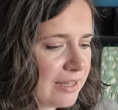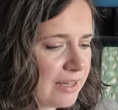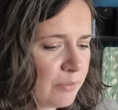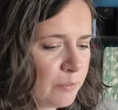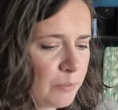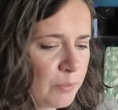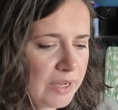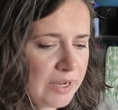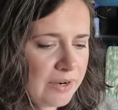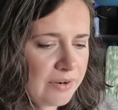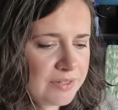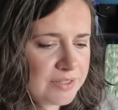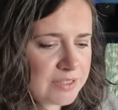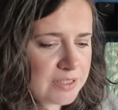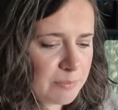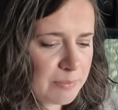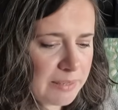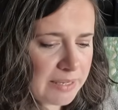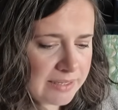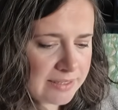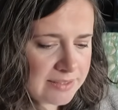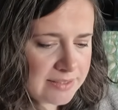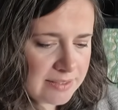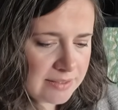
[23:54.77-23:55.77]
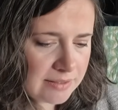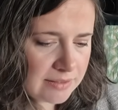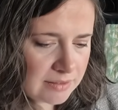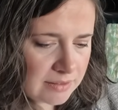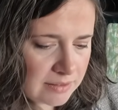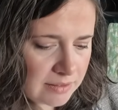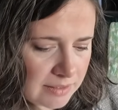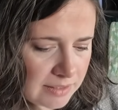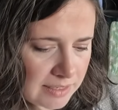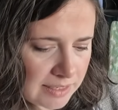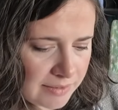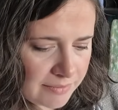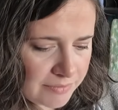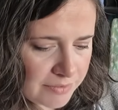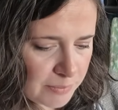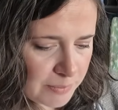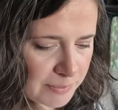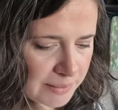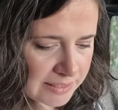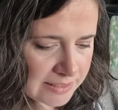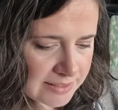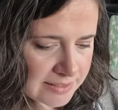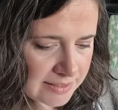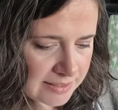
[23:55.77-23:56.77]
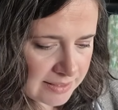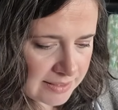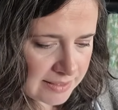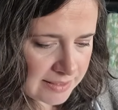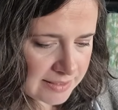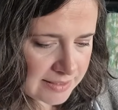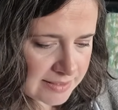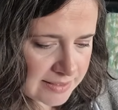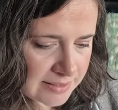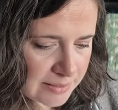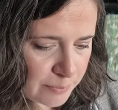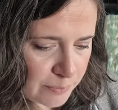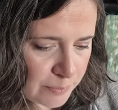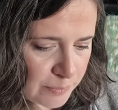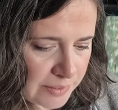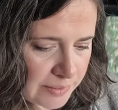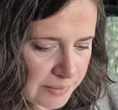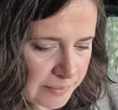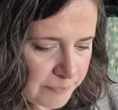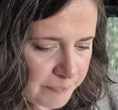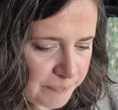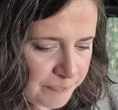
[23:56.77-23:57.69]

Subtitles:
Where is the pattern? I have the pattern here somewhere.